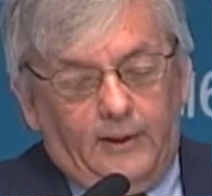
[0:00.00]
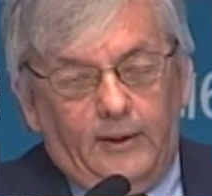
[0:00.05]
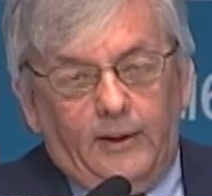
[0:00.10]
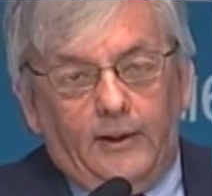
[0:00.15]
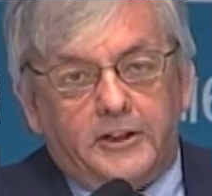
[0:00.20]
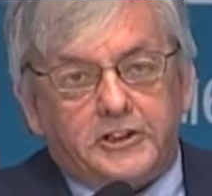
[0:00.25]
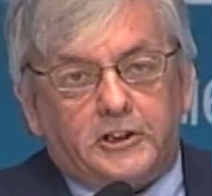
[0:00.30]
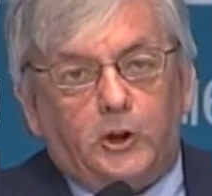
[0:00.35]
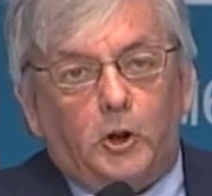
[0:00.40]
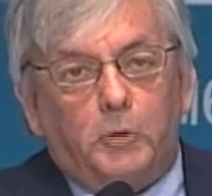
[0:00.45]

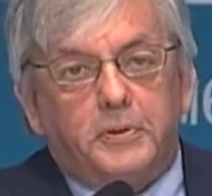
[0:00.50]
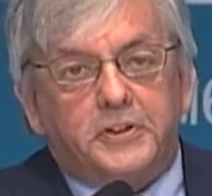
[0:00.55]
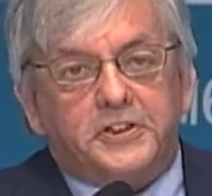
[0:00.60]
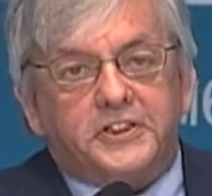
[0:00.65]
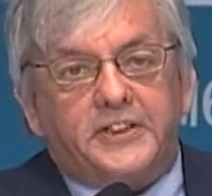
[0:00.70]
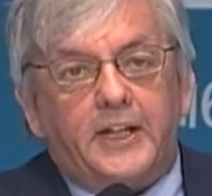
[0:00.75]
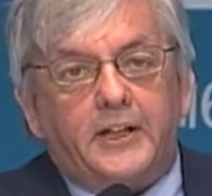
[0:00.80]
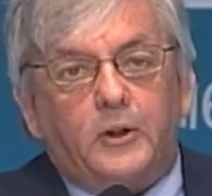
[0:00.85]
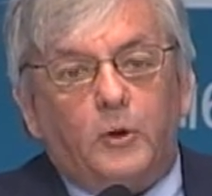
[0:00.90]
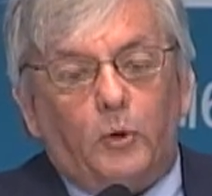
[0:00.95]
As global
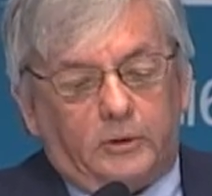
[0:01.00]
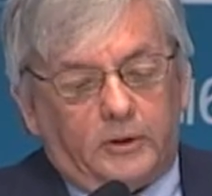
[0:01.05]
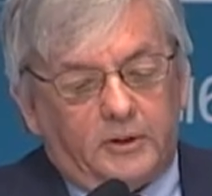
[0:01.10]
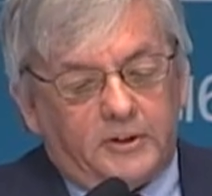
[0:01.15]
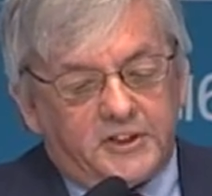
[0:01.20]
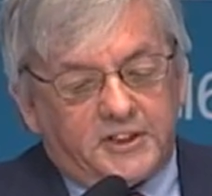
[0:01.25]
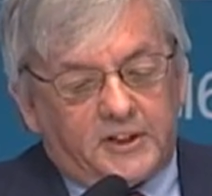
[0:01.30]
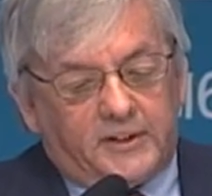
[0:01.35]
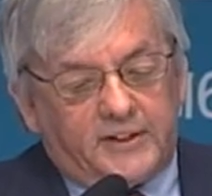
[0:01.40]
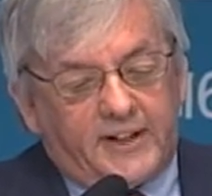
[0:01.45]

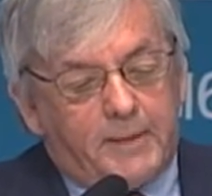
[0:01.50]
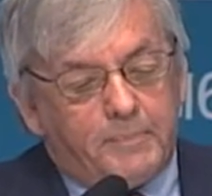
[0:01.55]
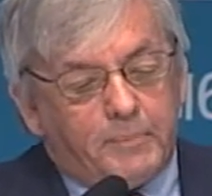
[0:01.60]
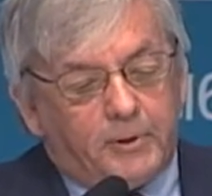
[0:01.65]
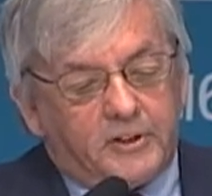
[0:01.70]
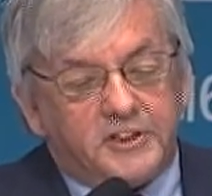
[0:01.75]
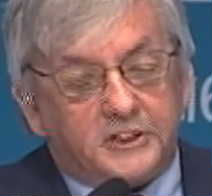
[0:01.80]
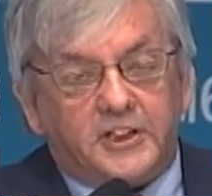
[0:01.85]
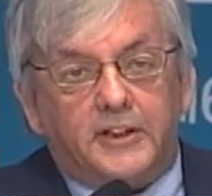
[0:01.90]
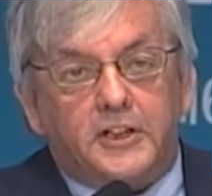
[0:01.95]
stakeholders and
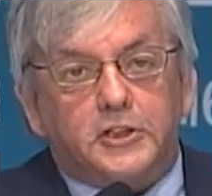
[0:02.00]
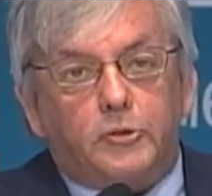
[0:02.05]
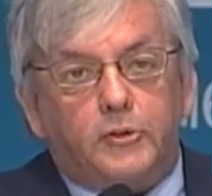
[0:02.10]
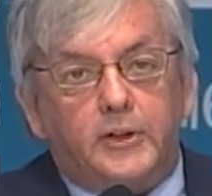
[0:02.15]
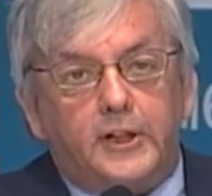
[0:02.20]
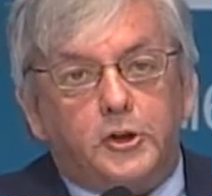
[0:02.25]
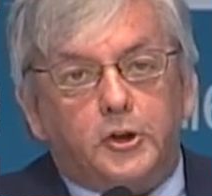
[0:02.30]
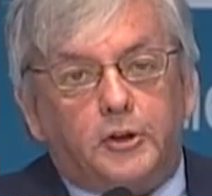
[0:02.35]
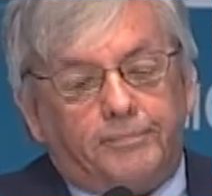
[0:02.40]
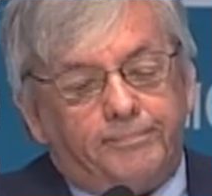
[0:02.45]
neighbors in this
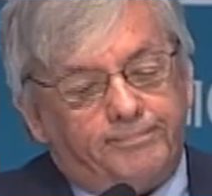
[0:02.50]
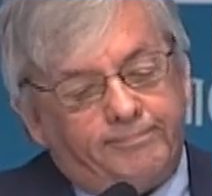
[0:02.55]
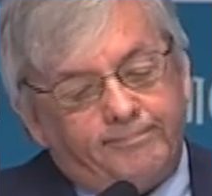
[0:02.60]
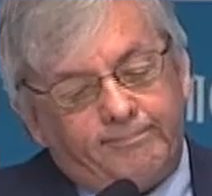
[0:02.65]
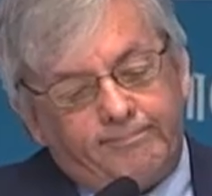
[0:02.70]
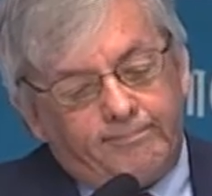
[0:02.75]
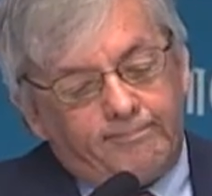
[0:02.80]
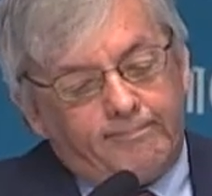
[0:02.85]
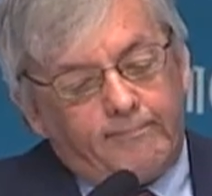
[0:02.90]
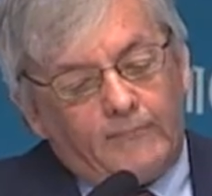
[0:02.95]
region,
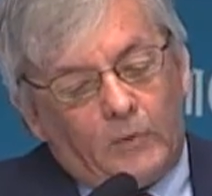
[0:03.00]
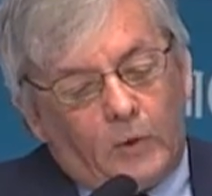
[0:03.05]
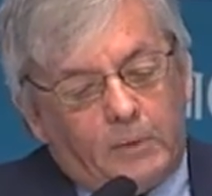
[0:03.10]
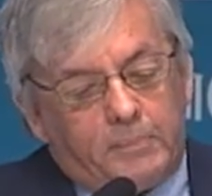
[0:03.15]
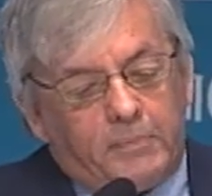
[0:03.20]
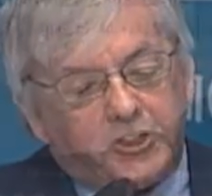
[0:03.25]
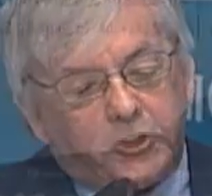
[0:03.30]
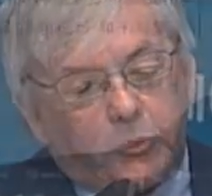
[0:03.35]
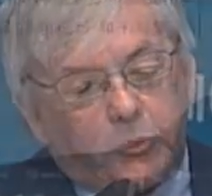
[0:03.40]
we must